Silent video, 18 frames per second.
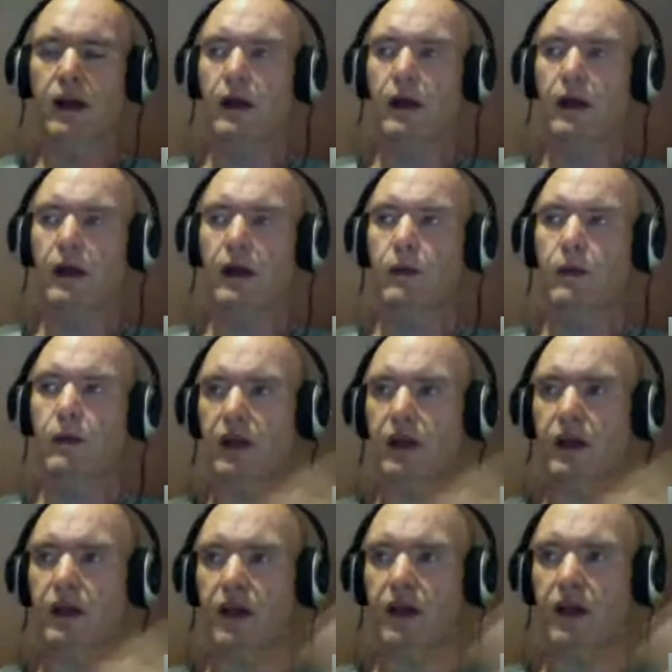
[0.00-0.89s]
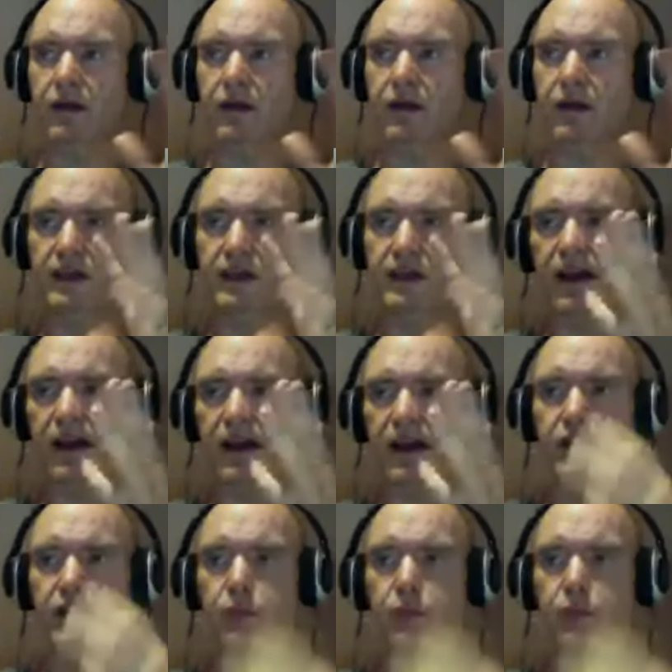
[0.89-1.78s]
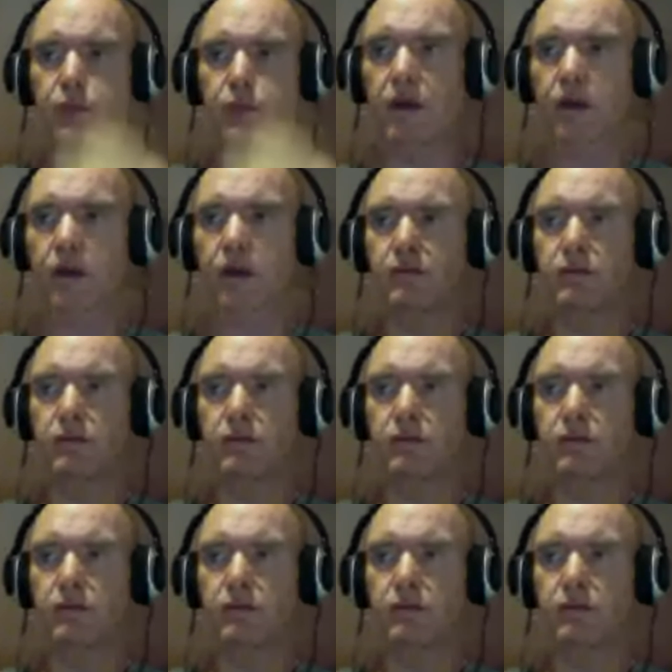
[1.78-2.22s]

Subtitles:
But these signs were like,